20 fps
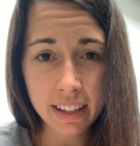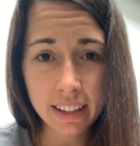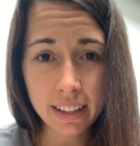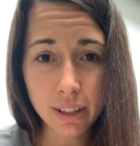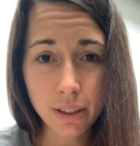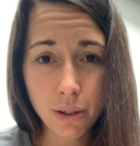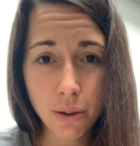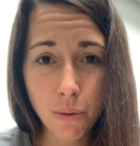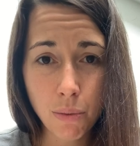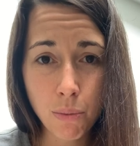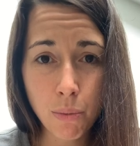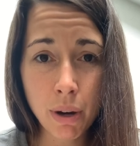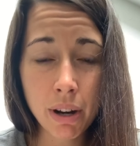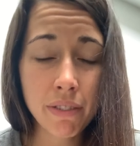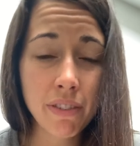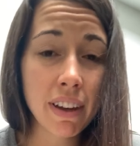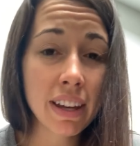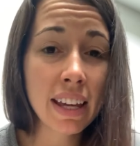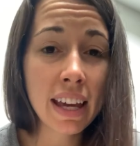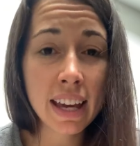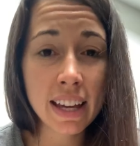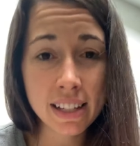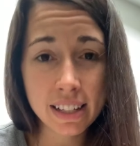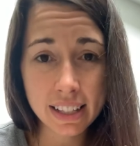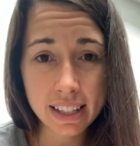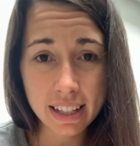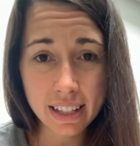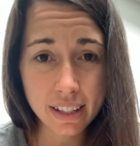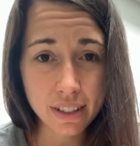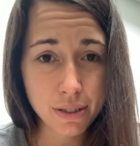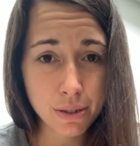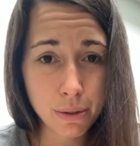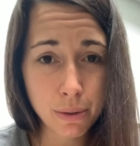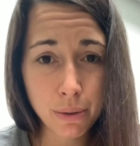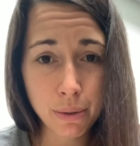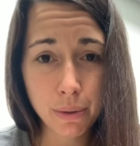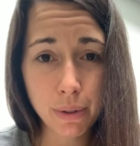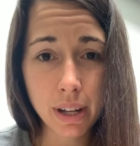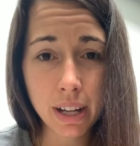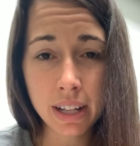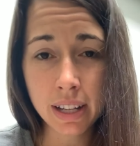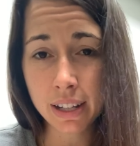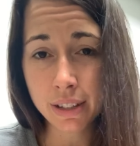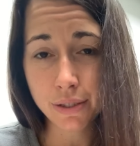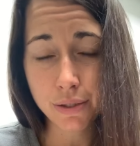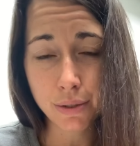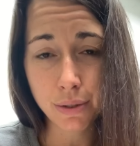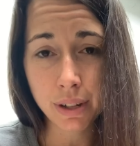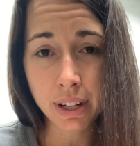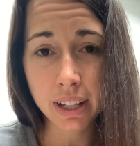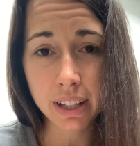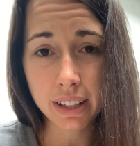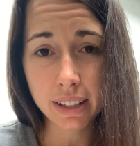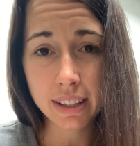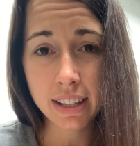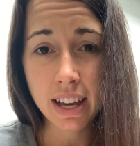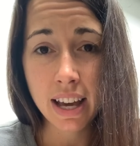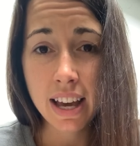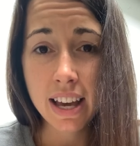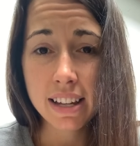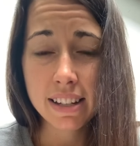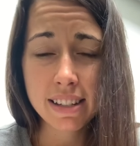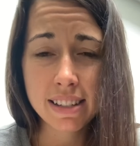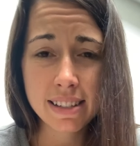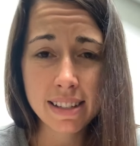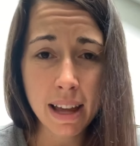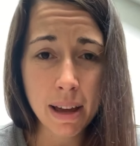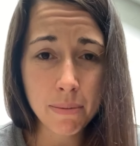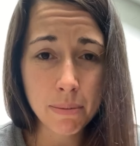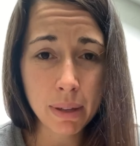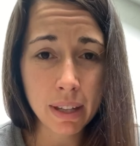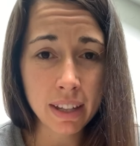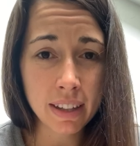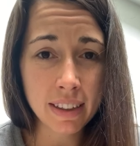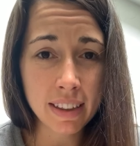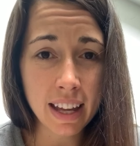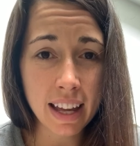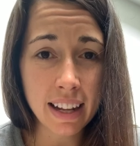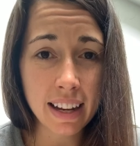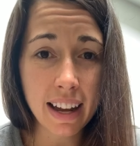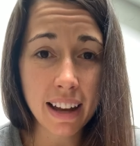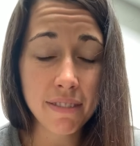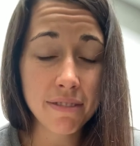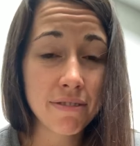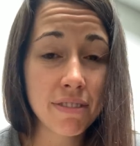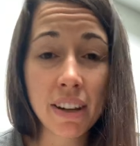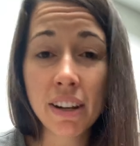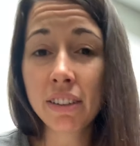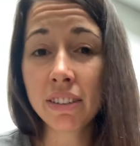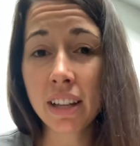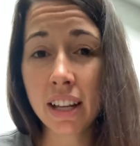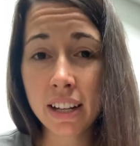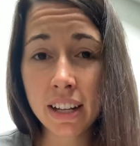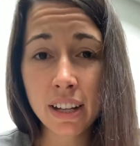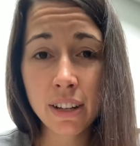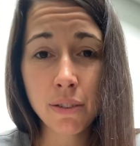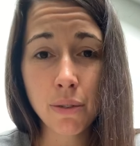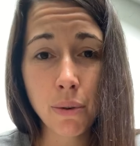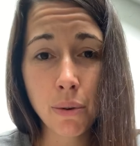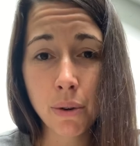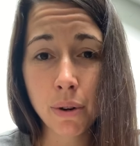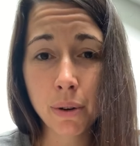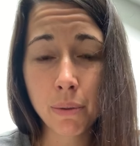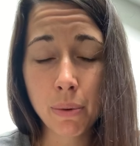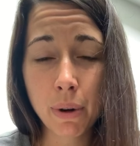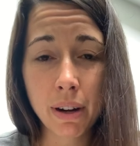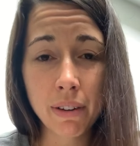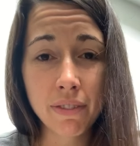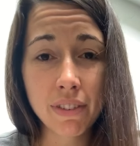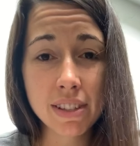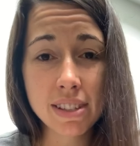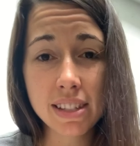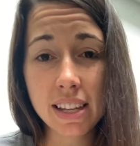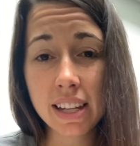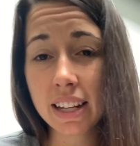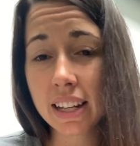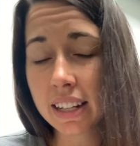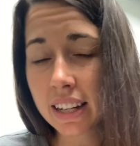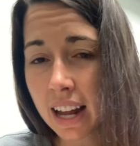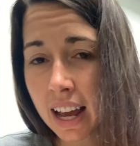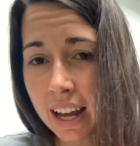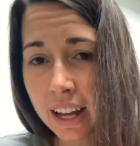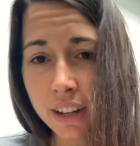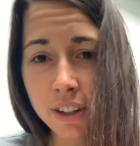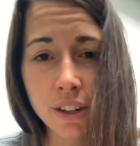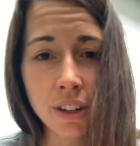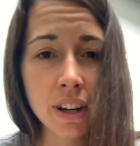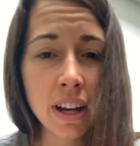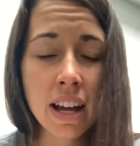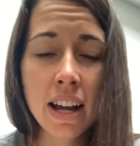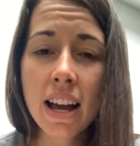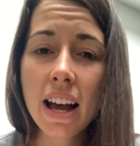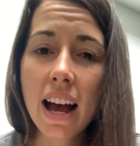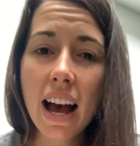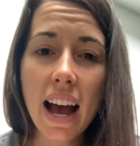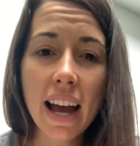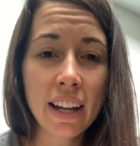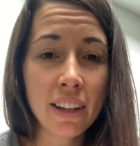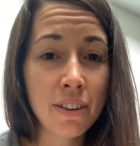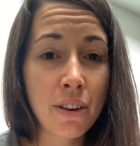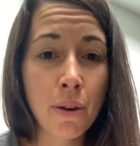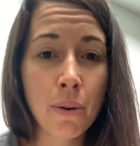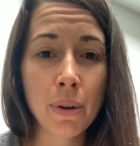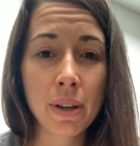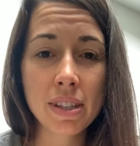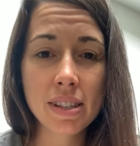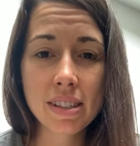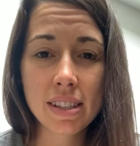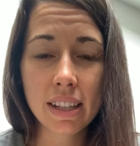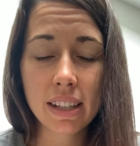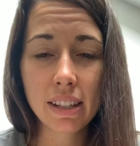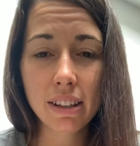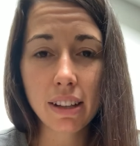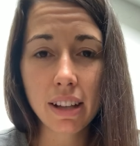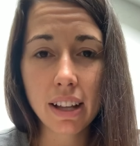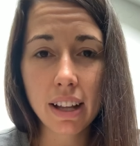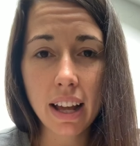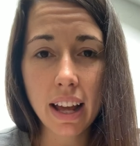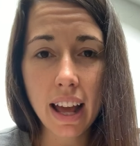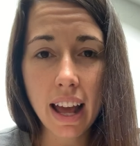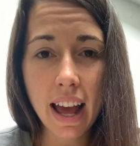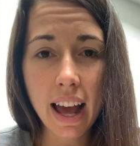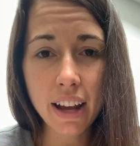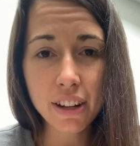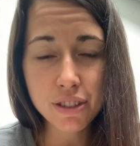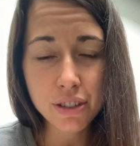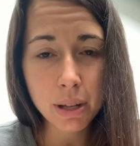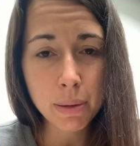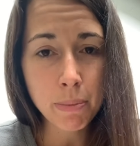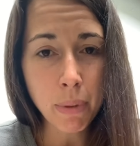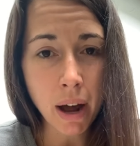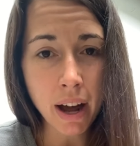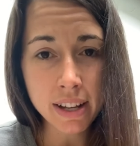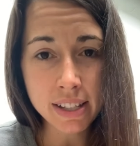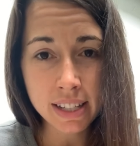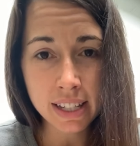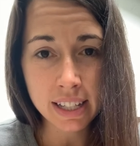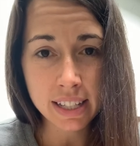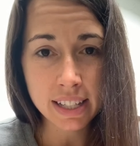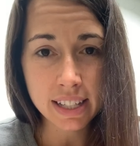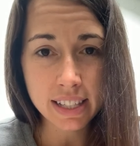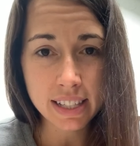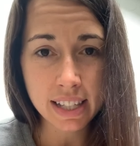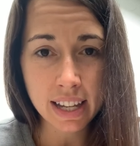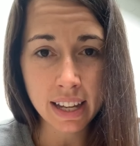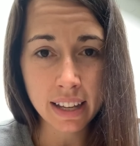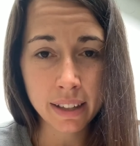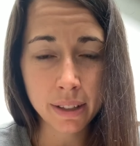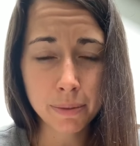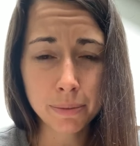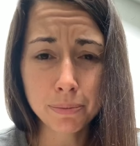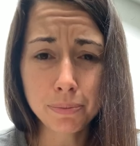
Like, what if I can't get it to an entry? Like, does that mean that I failed at it? Or what if it's late at night? Or I don't know, it's like actually pausing to say,